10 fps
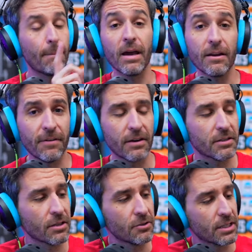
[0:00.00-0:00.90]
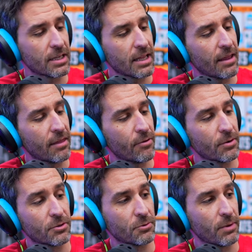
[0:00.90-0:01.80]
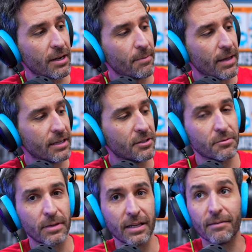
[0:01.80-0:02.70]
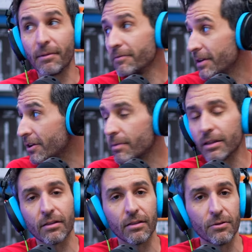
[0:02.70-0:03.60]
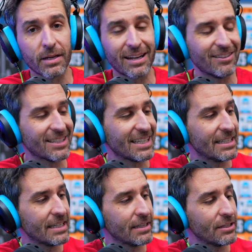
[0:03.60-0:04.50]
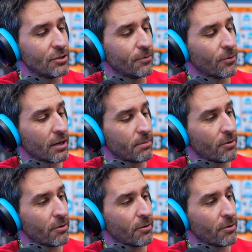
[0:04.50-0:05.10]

I might have found a solution to that though, which was recommended to me in my video about the Lewitt LCT 240